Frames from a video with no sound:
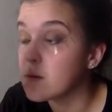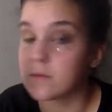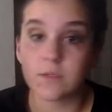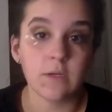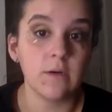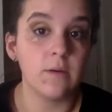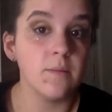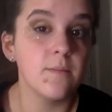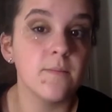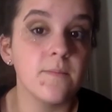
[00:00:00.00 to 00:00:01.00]
So
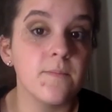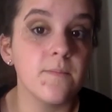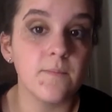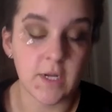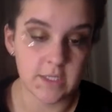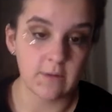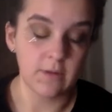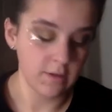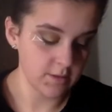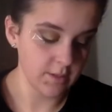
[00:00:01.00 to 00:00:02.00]
that's how it
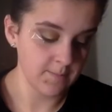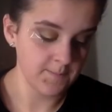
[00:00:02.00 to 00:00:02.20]
looks.